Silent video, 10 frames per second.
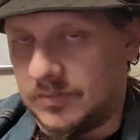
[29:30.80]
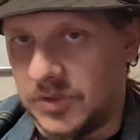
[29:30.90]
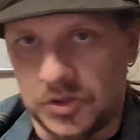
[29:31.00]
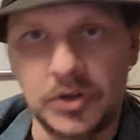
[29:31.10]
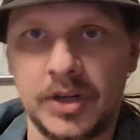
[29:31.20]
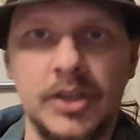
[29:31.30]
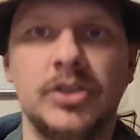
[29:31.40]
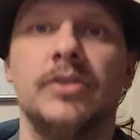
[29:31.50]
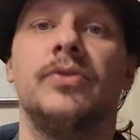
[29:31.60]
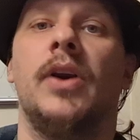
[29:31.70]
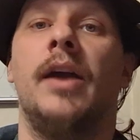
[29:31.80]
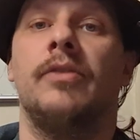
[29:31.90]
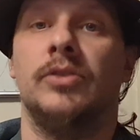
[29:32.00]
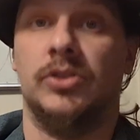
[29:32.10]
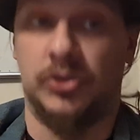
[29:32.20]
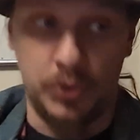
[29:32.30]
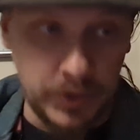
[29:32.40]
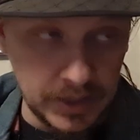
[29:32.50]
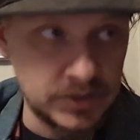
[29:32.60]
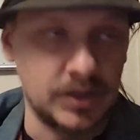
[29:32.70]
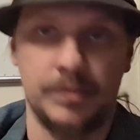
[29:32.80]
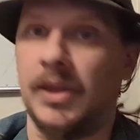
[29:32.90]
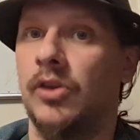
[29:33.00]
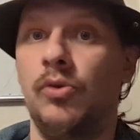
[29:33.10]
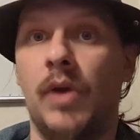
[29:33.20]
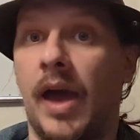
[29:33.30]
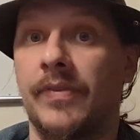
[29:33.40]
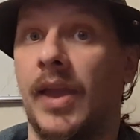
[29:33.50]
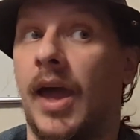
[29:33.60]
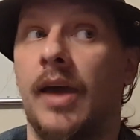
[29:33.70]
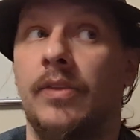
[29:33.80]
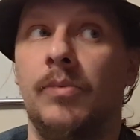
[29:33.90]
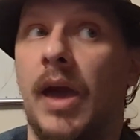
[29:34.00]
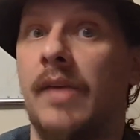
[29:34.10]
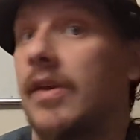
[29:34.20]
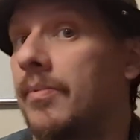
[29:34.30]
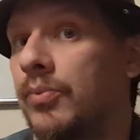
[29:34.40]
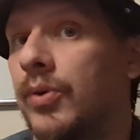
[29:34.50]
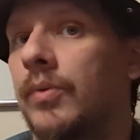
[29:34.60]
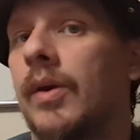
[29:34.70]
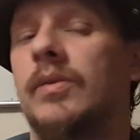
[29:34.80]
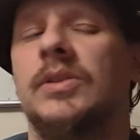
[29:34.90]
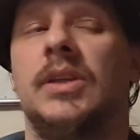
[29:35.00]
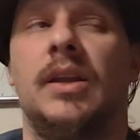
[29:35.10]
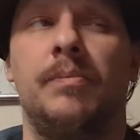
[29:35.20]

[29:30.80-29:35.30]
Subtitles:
3rd edition forever. Just to get something, you might have a prerequisite.